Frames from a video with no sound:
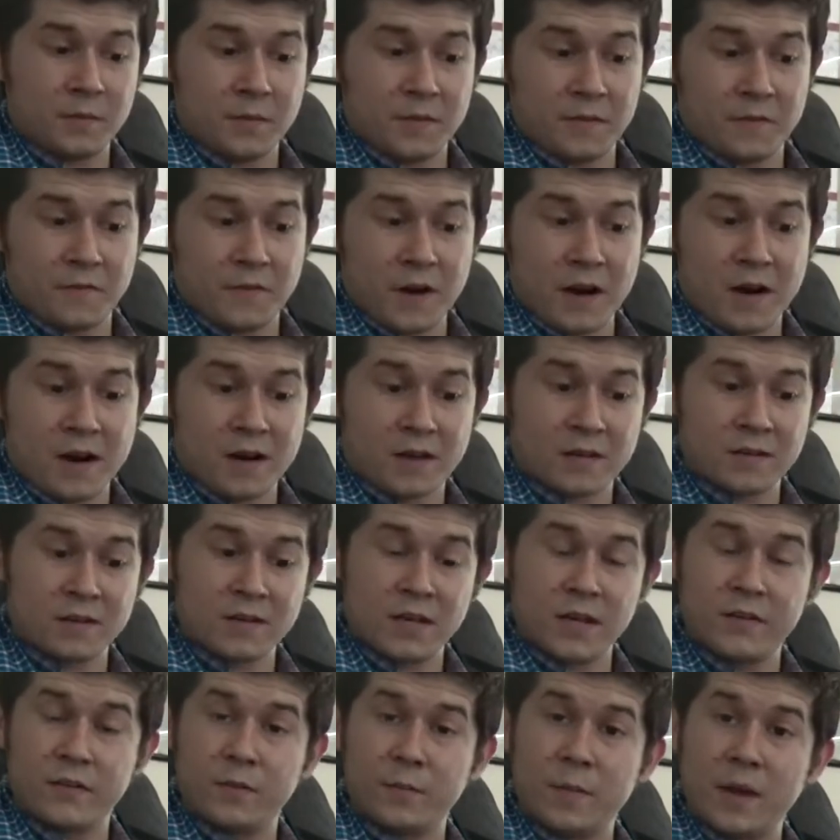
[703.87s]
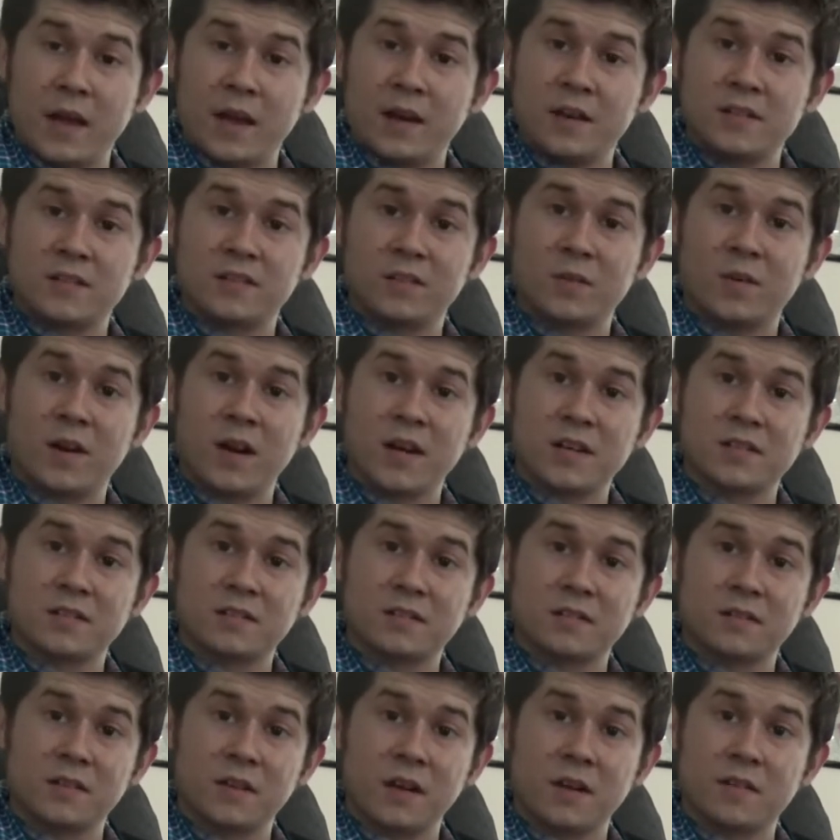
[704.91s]
be fair, I couldn't even manage to watch
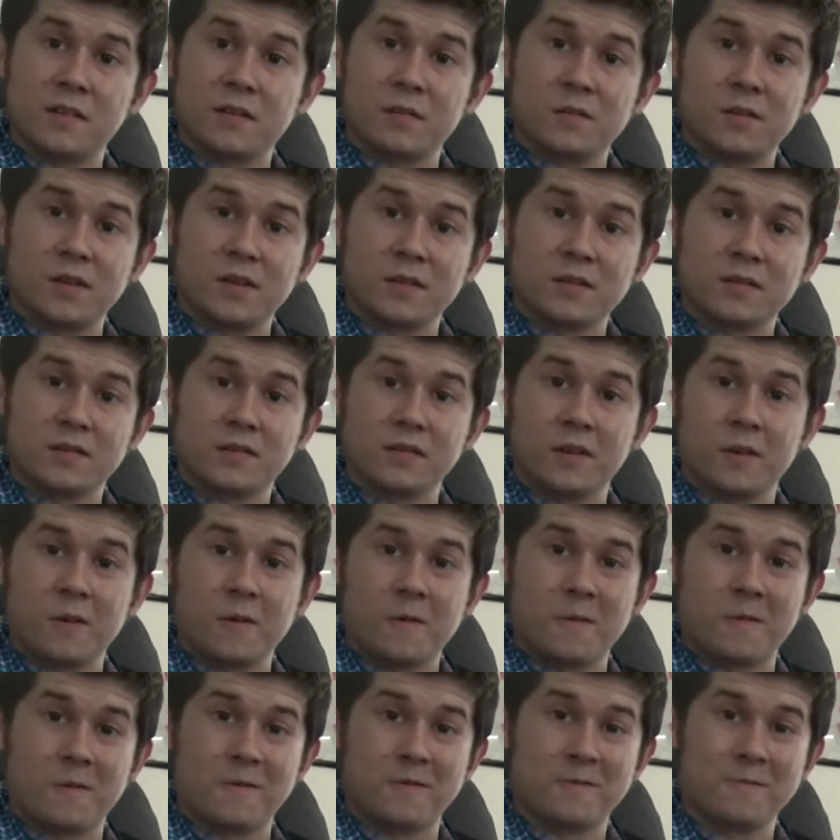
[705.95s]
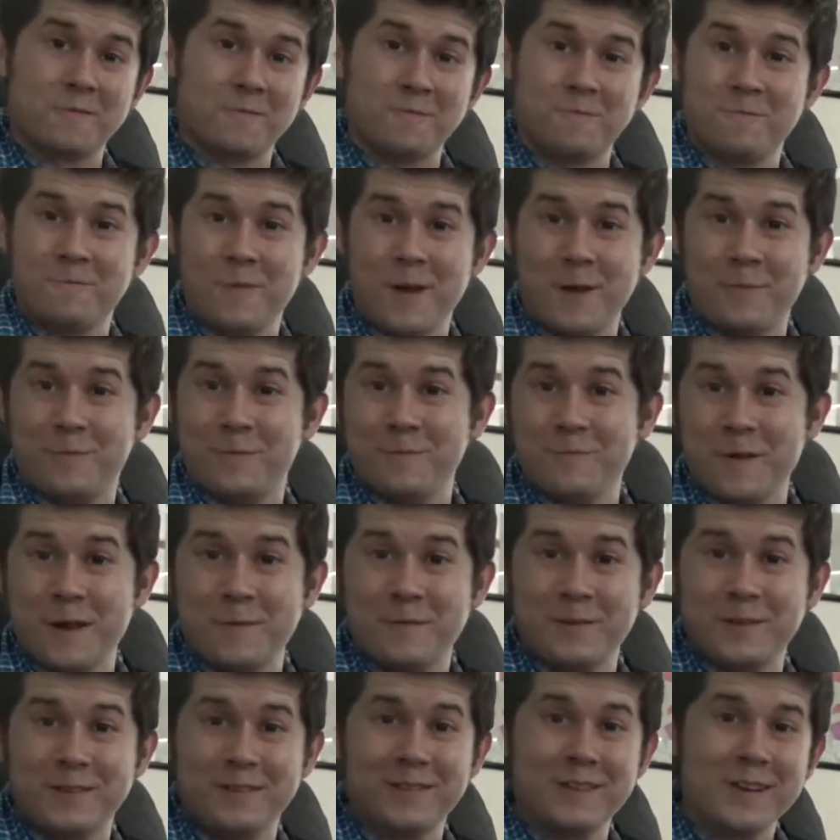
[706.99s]
the other one, so
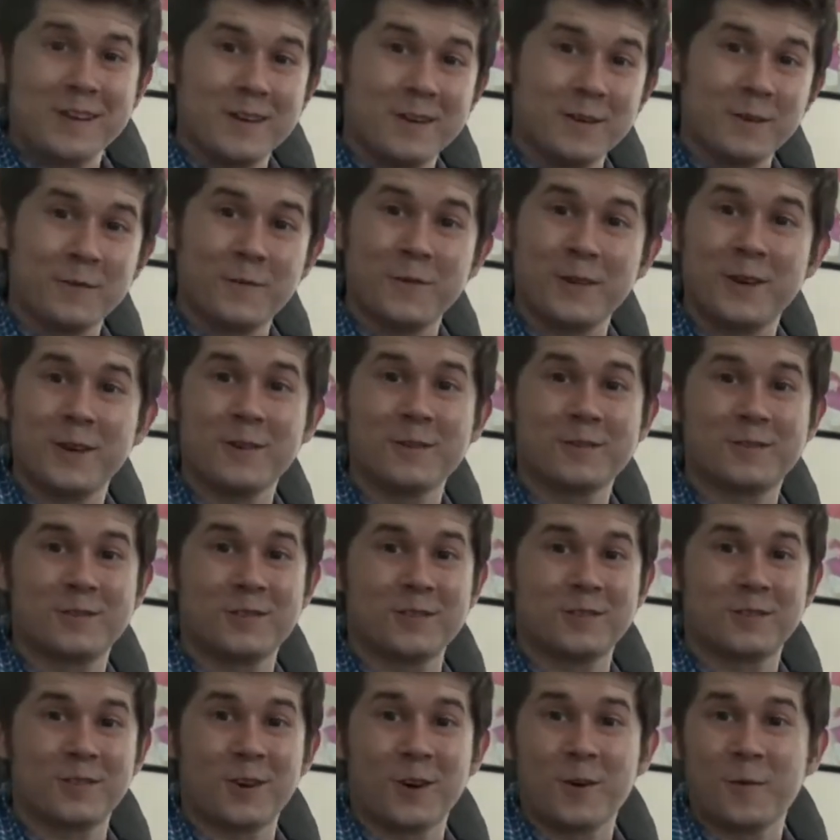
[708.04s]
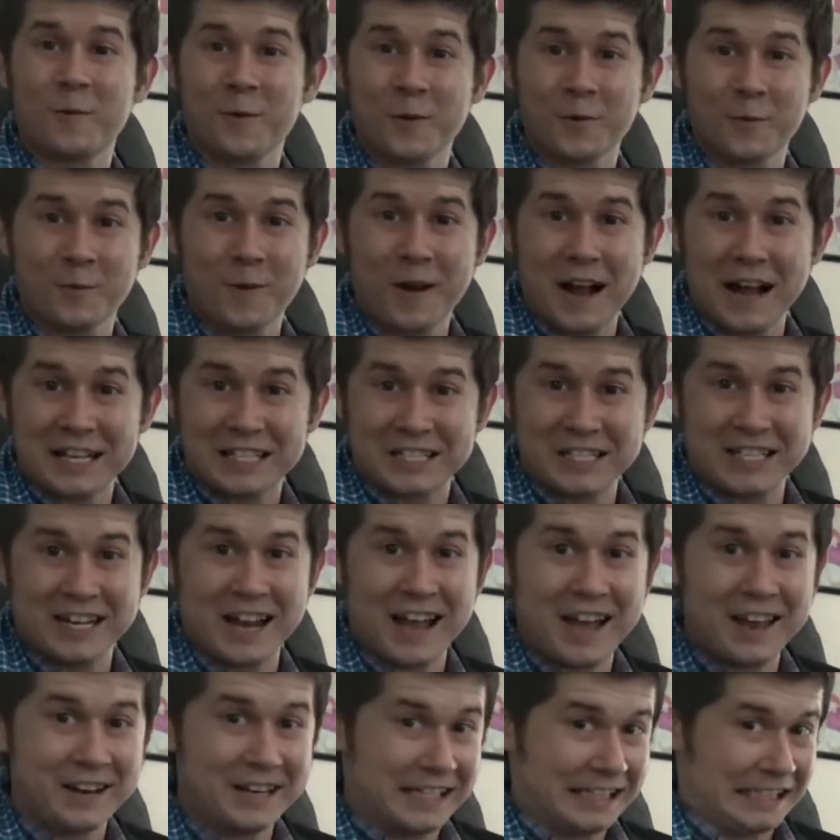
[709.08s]
maybe your videos just aren't worth watching.
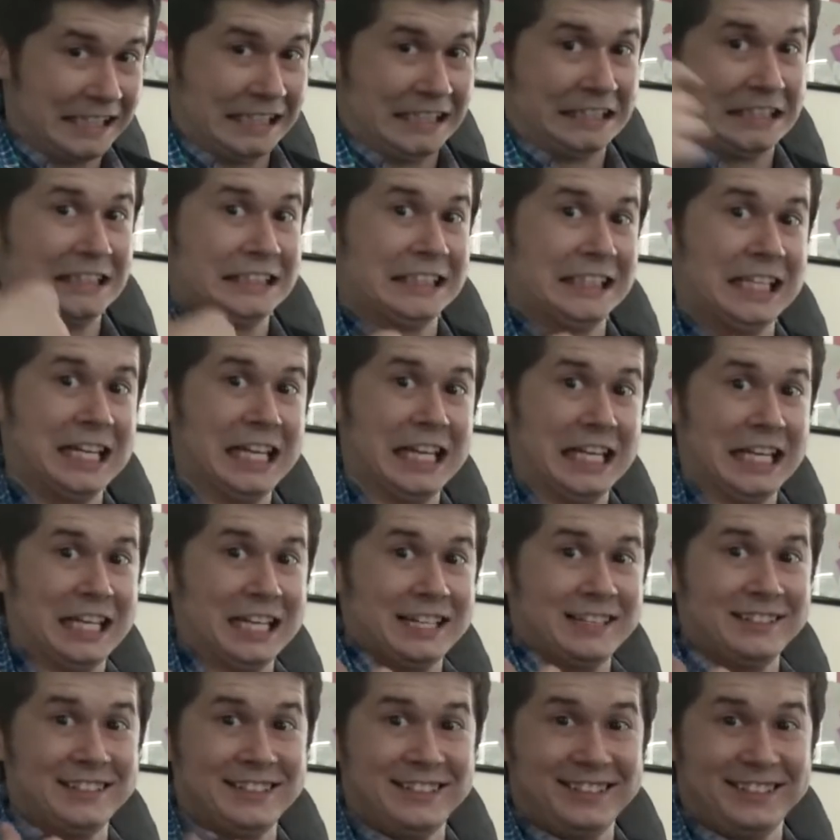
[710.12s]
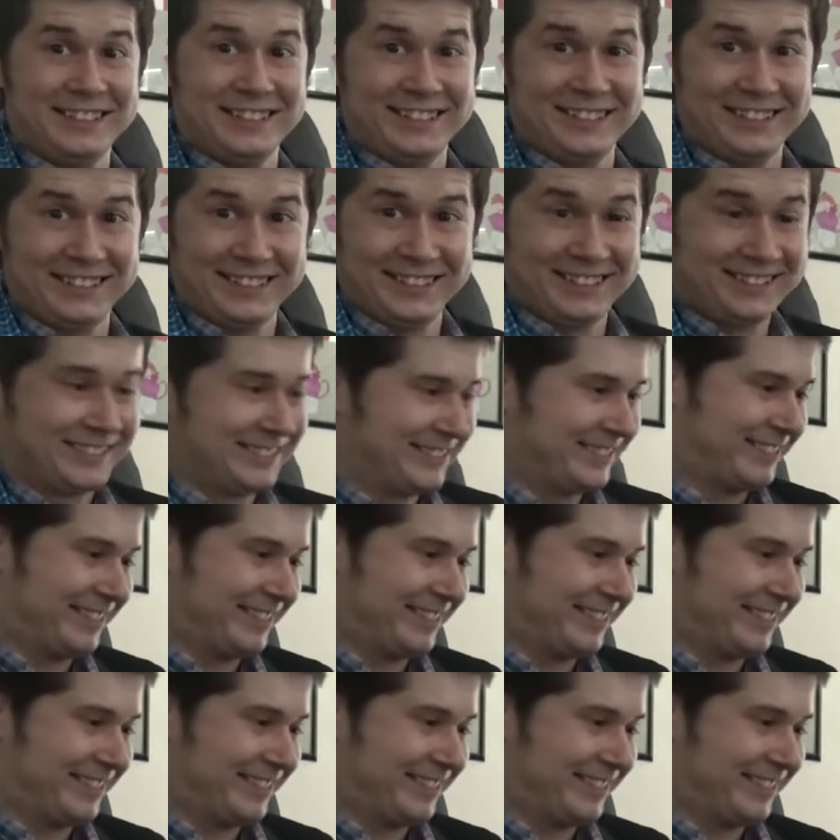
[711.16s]
I